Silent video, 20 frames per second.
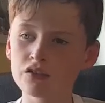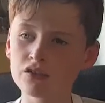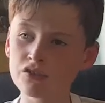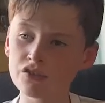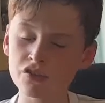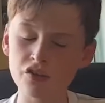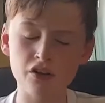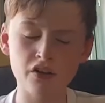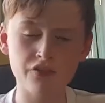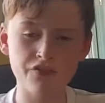
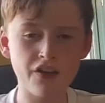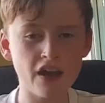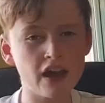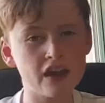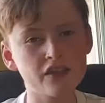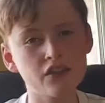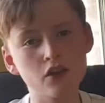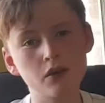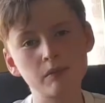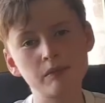
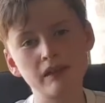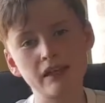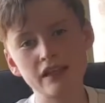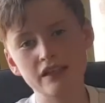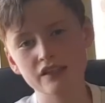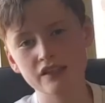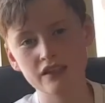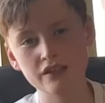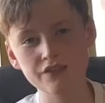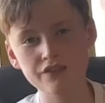certify their
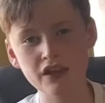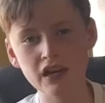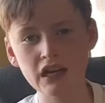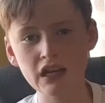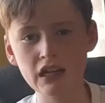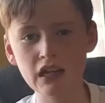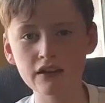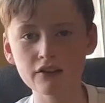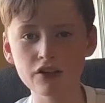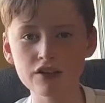place in the
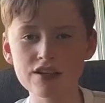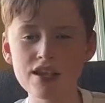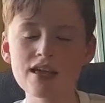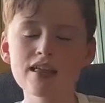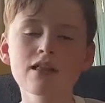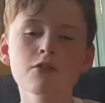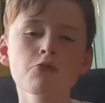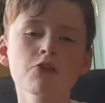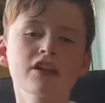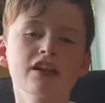final. I'm going to say
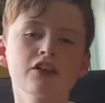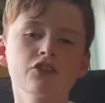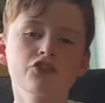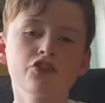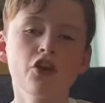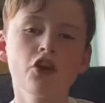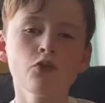they'll win here 2-1.